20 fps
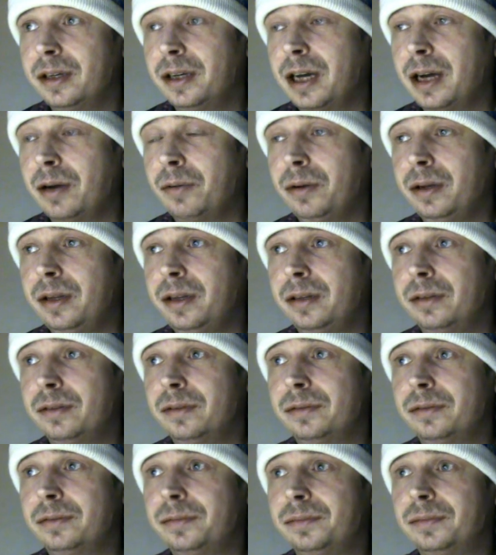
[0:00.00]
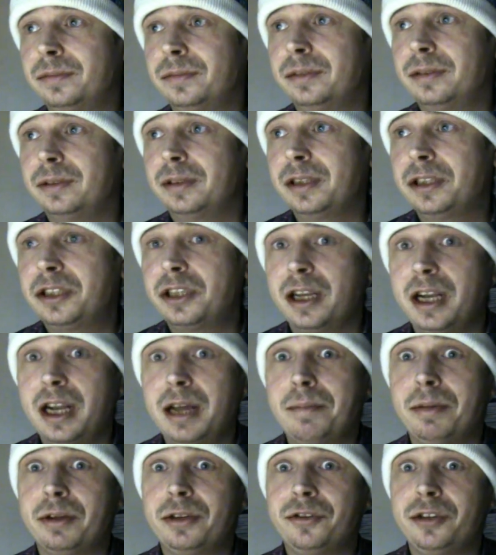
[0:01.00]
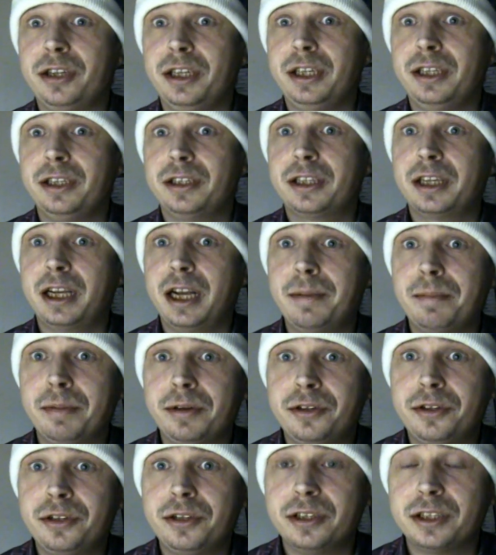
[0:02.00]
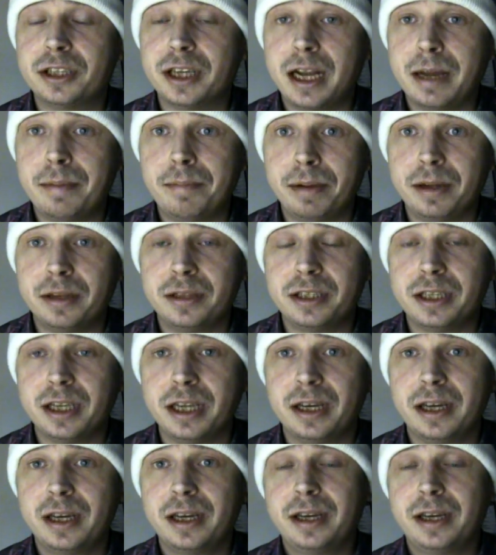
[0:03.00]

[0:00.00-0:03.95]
our little celebrity, celebrity, celebrity,